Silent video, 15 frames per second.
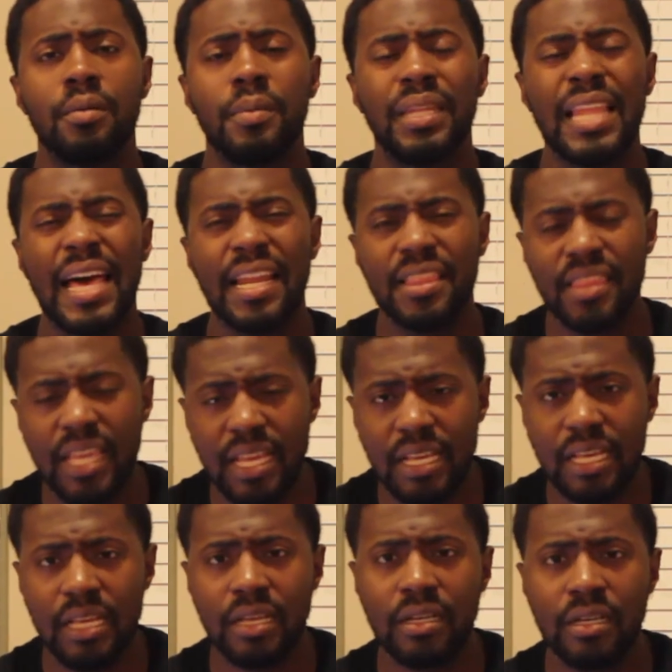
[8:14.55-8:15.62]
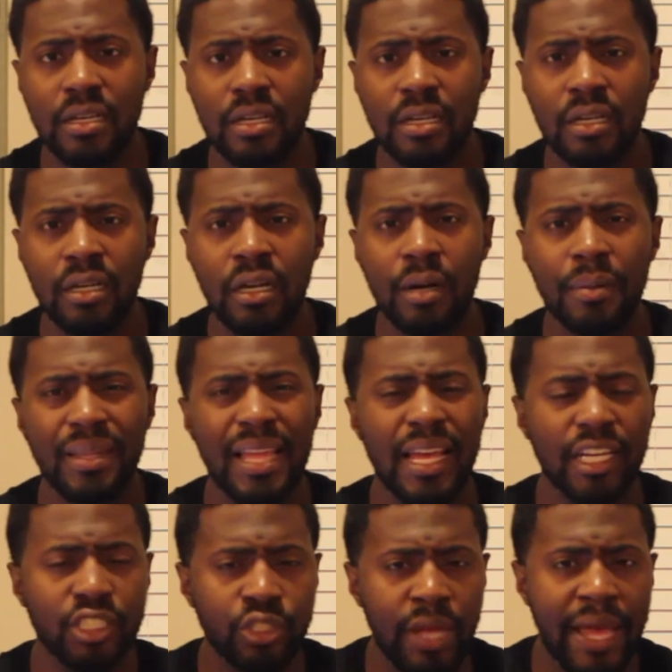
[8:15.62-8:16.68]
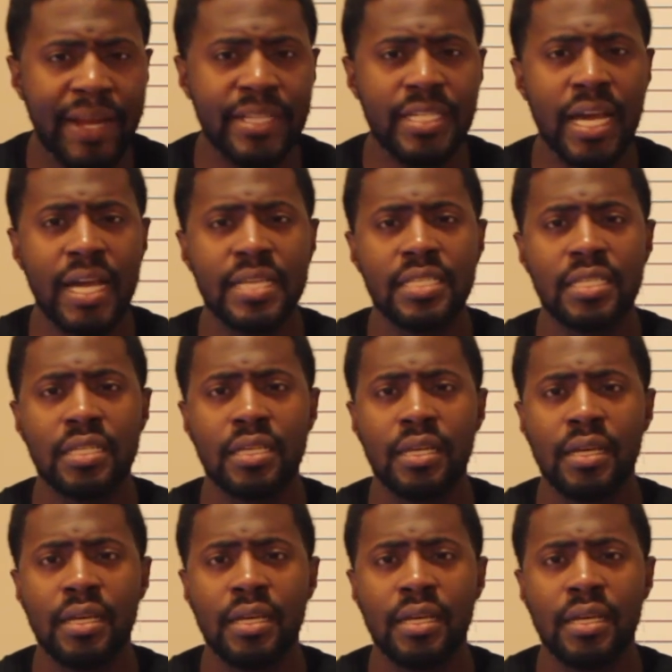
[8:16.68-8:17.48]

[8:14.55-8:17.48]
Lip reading: a lot of thinking, a lot of strategizing.